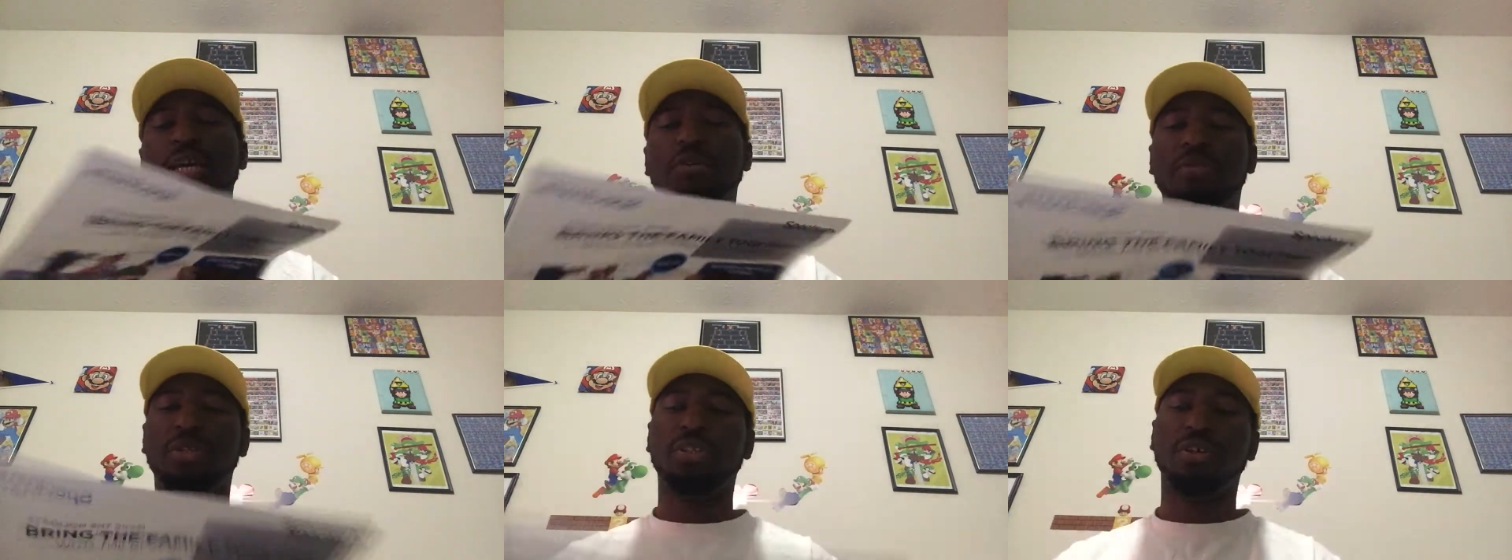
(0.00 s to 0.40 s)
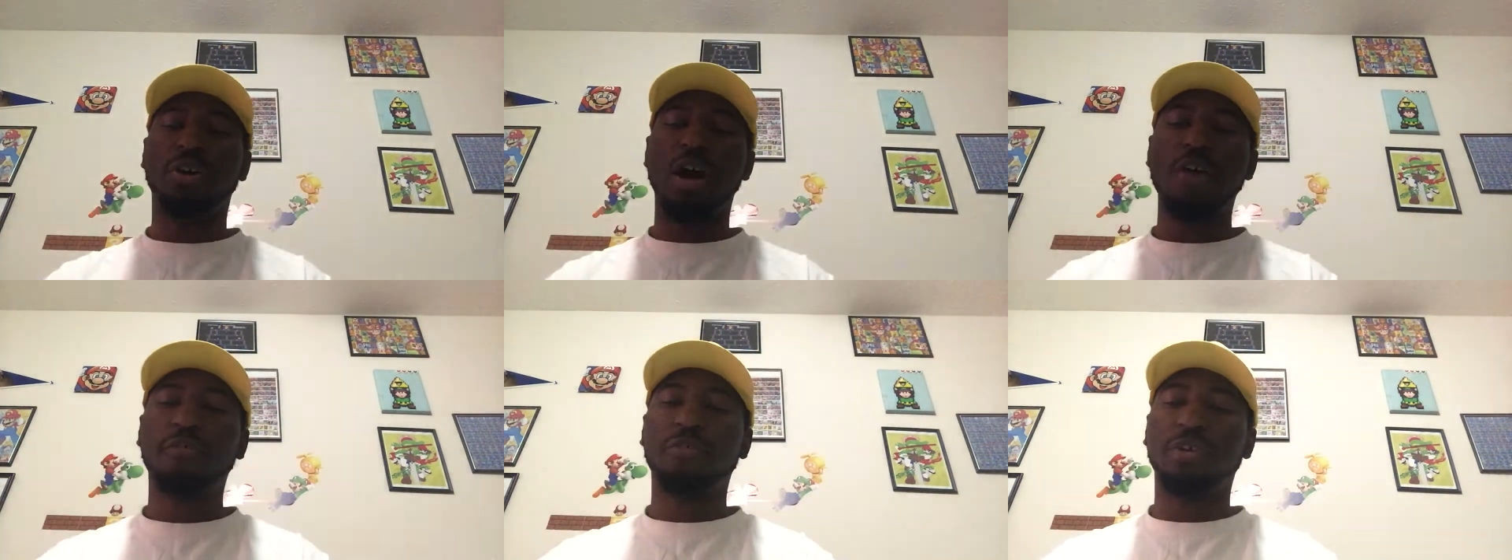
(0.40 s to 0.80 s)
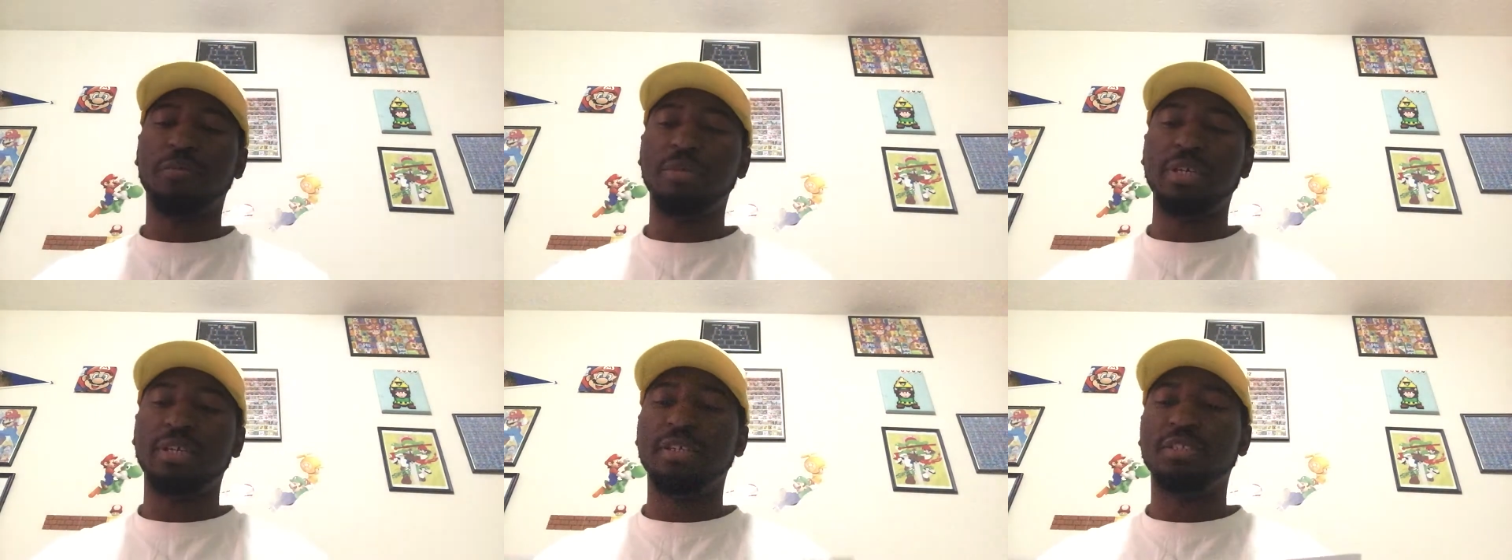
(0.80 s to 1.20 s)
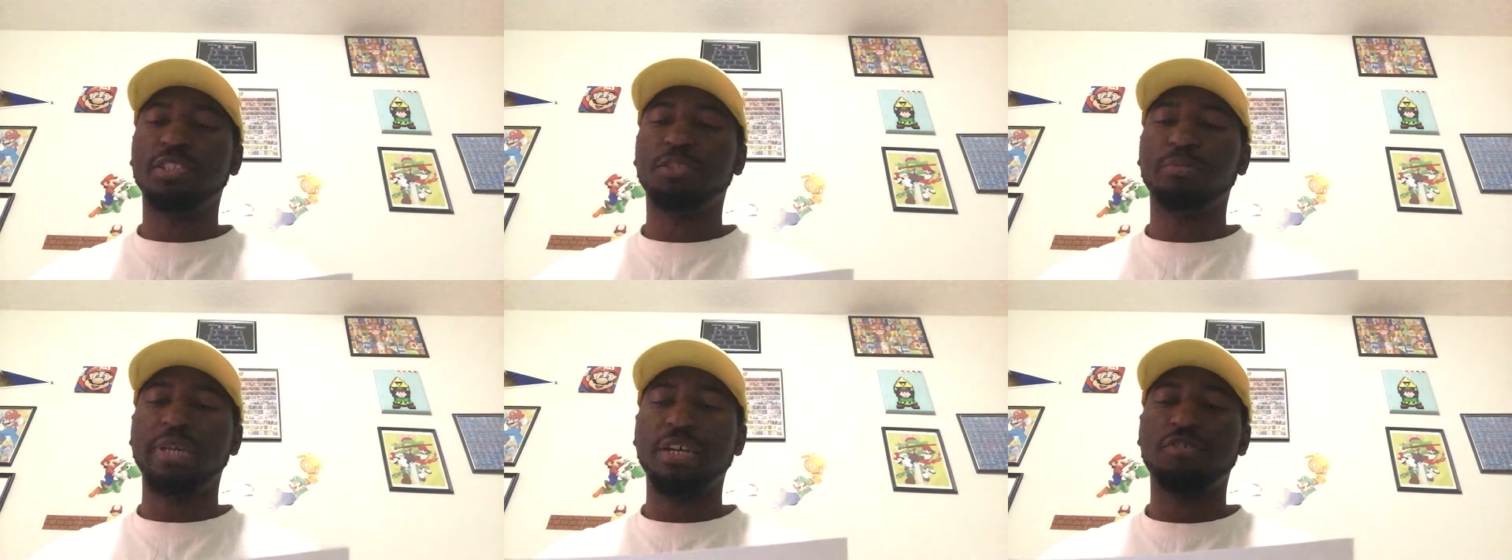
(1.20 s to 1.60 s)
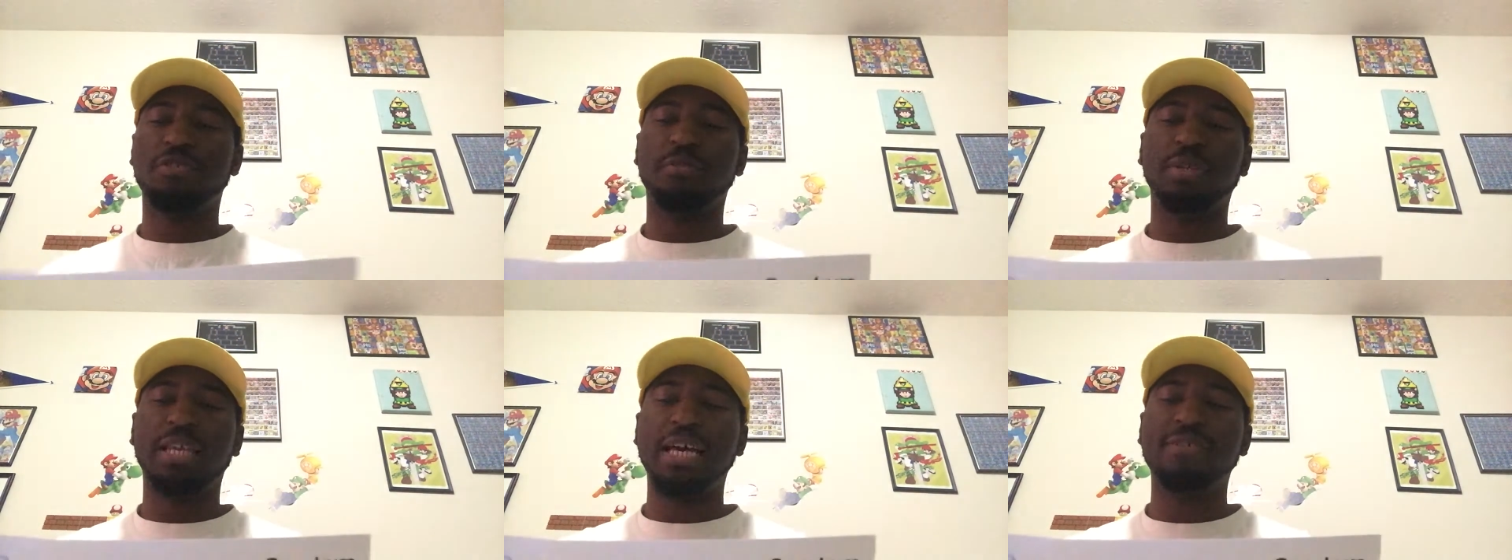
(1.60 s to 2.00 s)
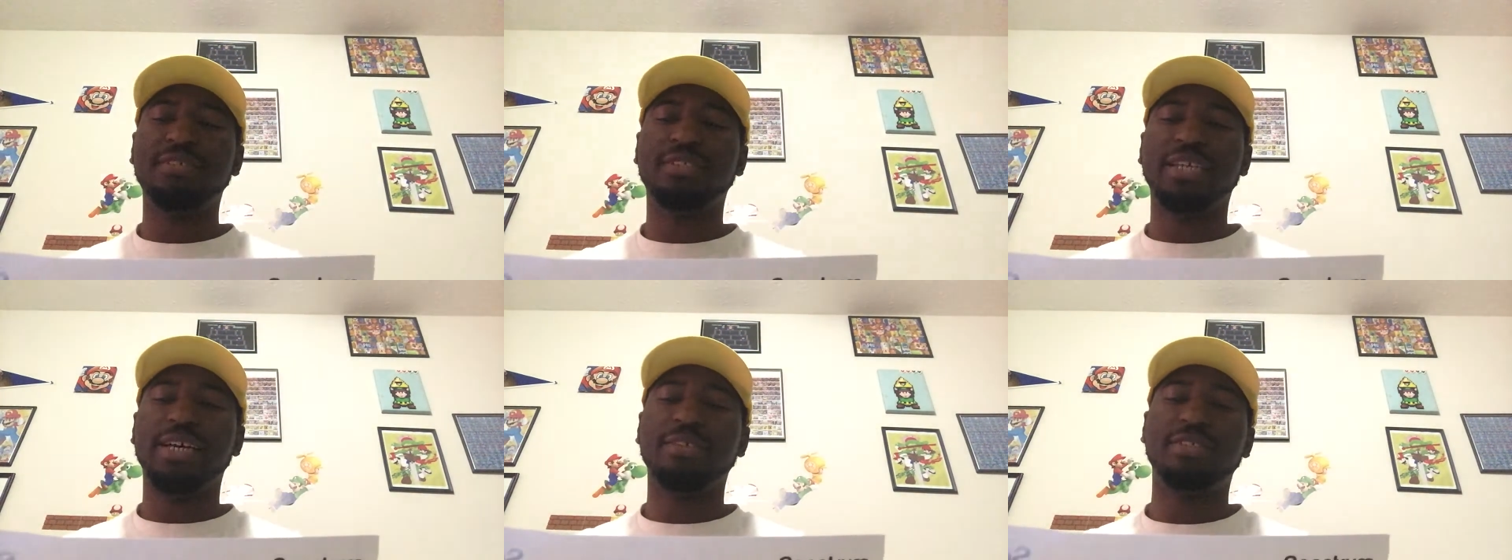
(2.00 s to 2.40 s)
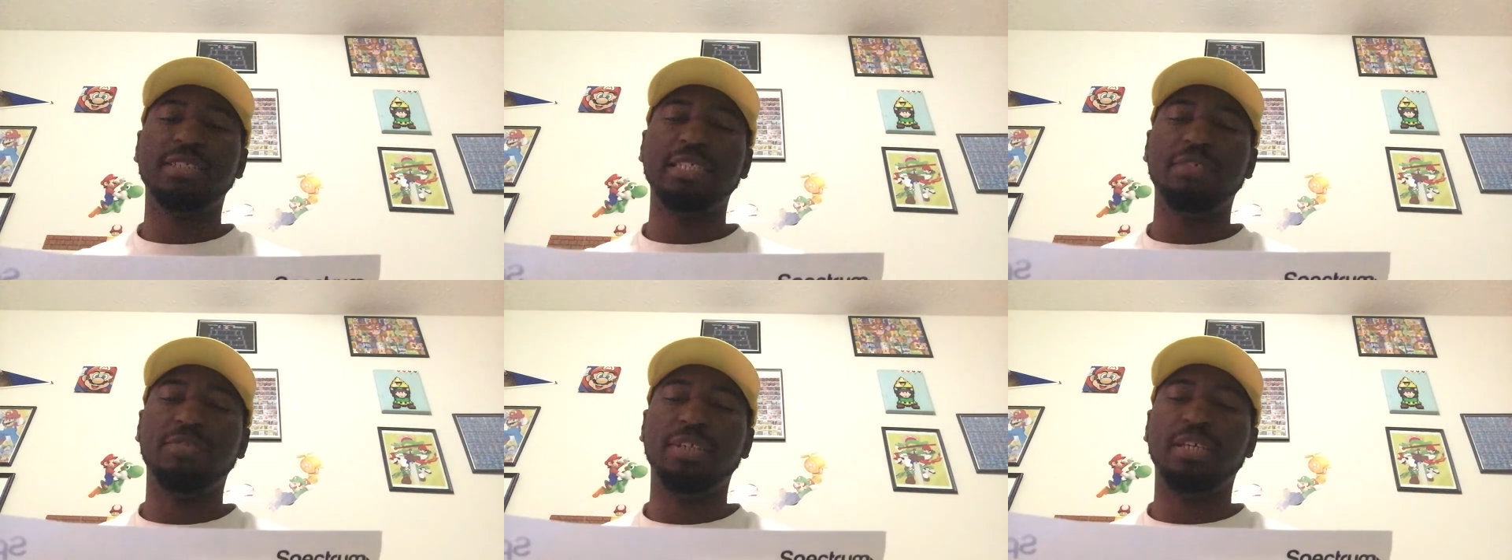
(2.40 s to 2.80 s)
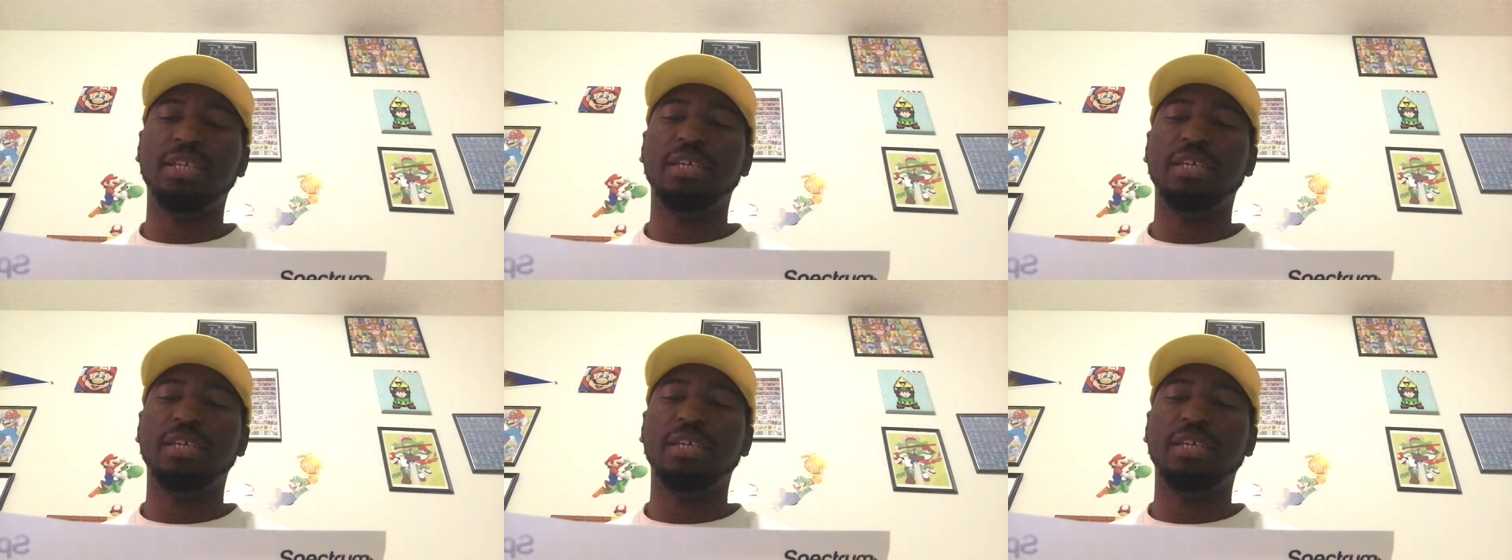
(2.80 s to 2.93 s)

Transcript: and what they're offering me is Spectrum Lifestyle TV